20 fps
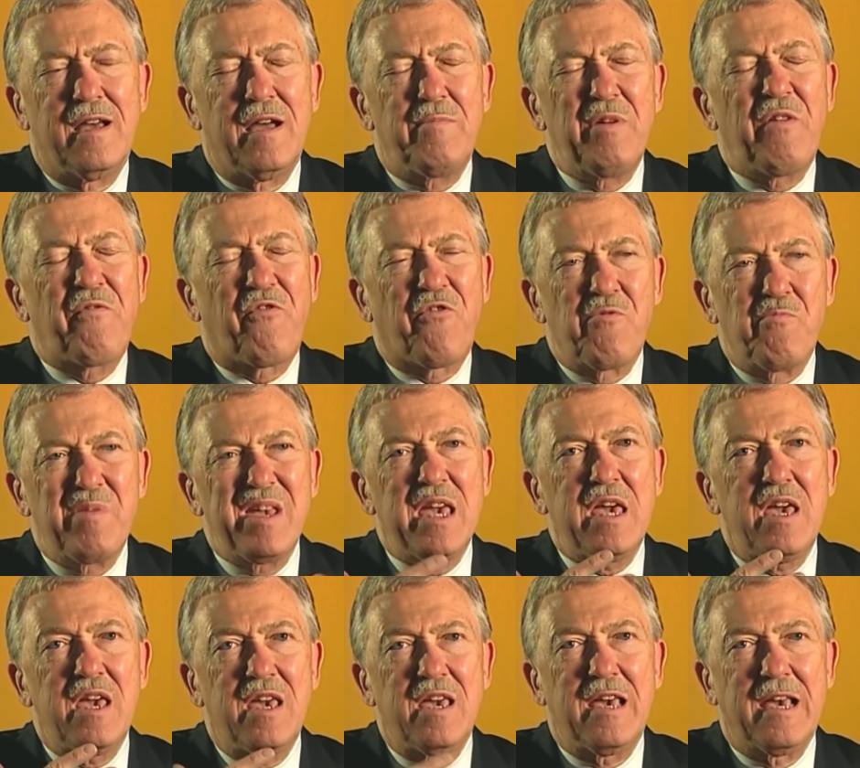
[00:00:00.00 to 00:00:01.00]
I mean, for
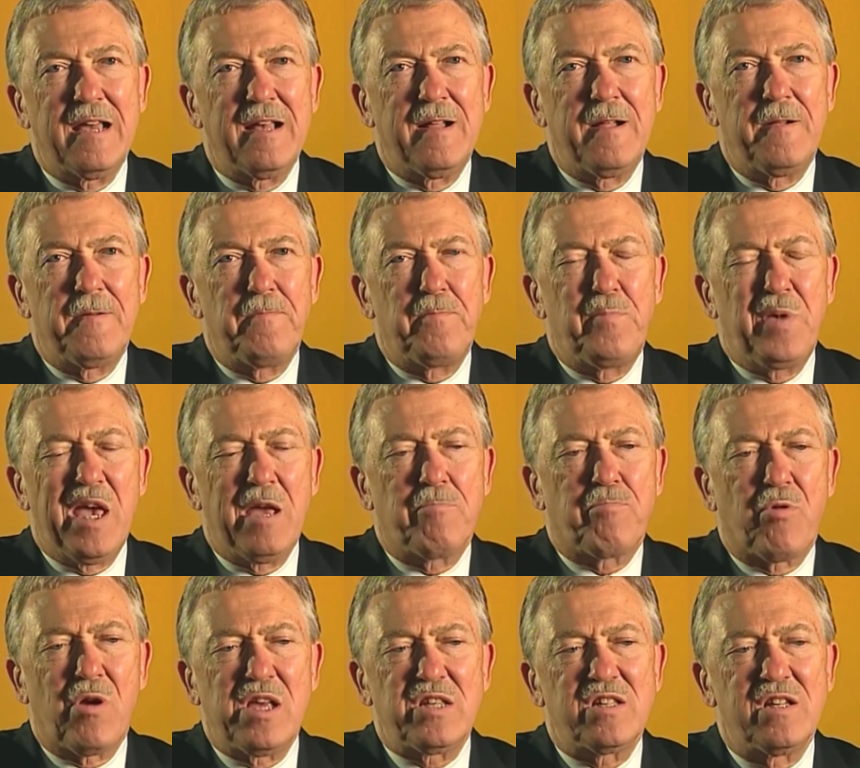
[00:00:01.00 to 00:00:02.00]
me, being
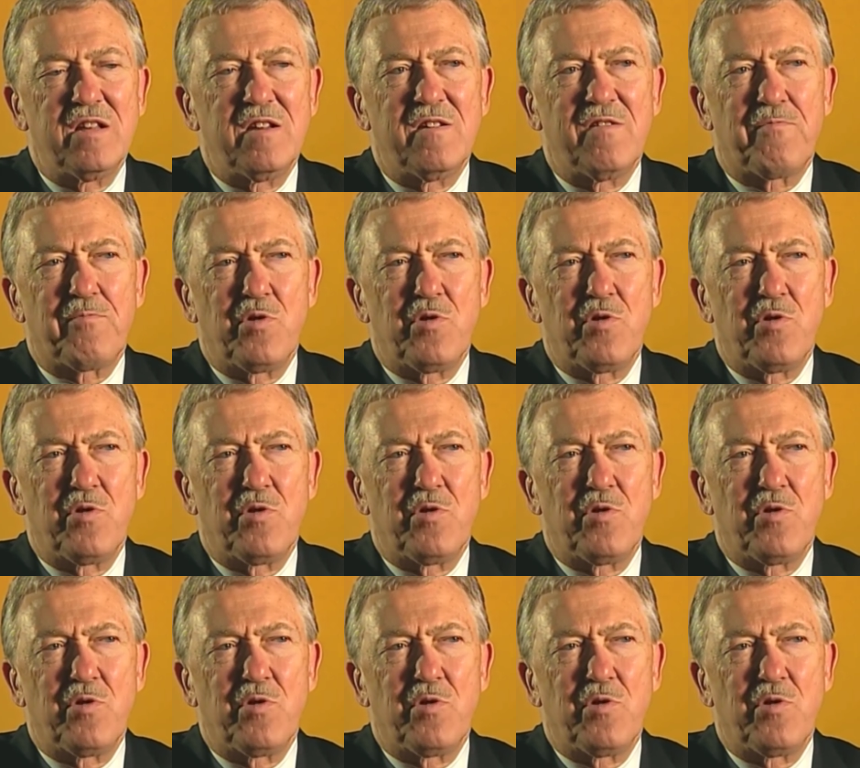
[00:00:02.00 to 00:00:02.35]
president